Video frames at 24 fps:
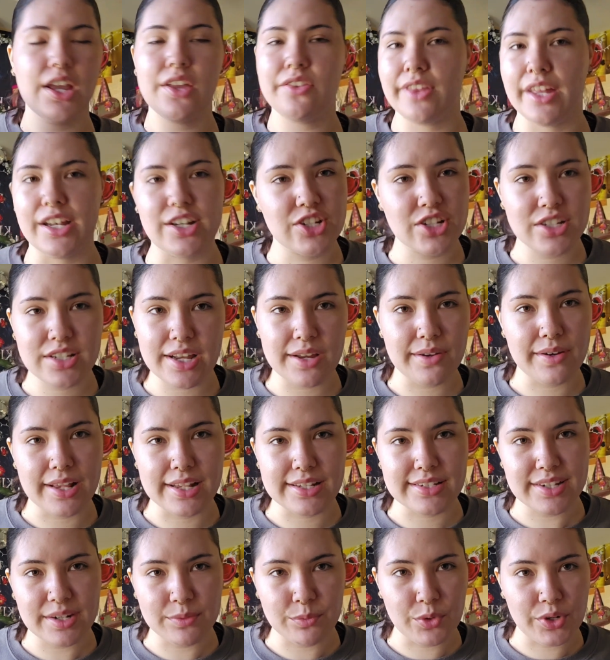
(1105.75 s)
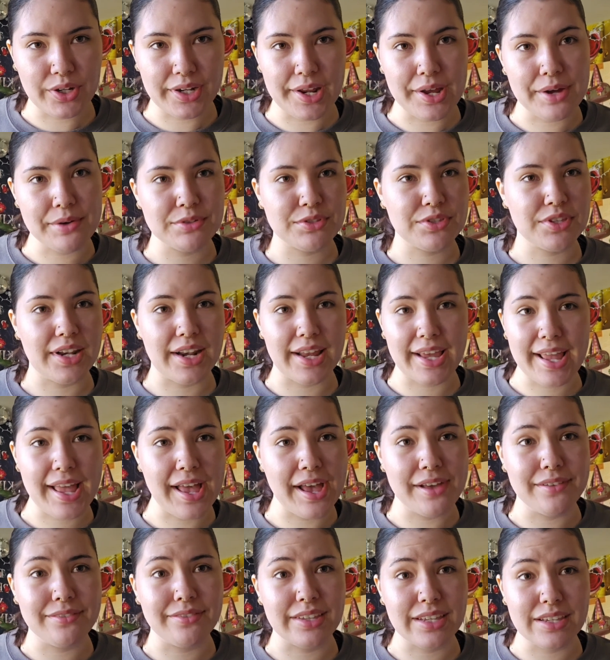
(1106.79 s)
That's just how it has to work out so that I
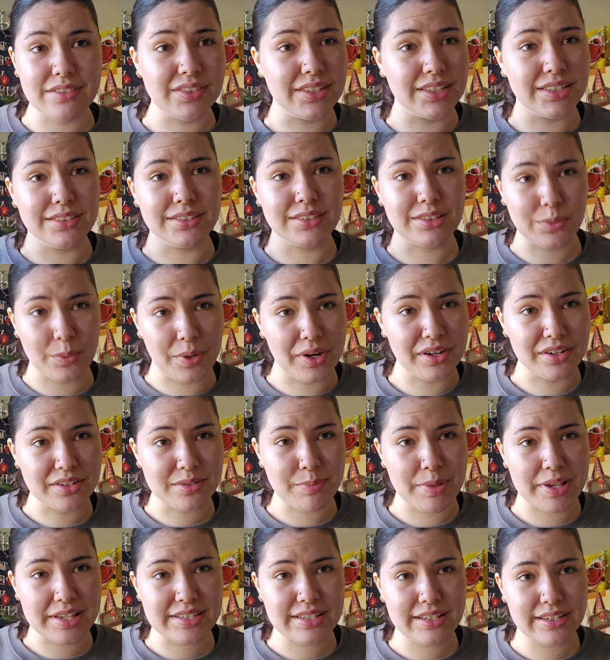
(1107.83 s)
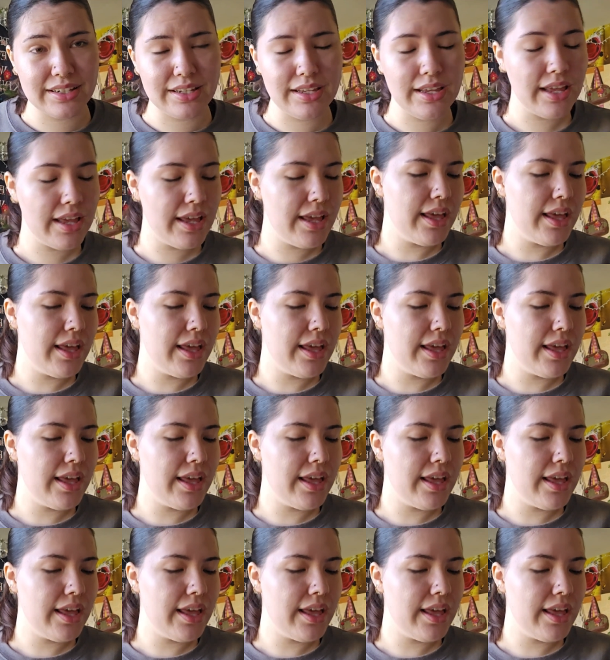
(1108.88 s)
have even squares basically.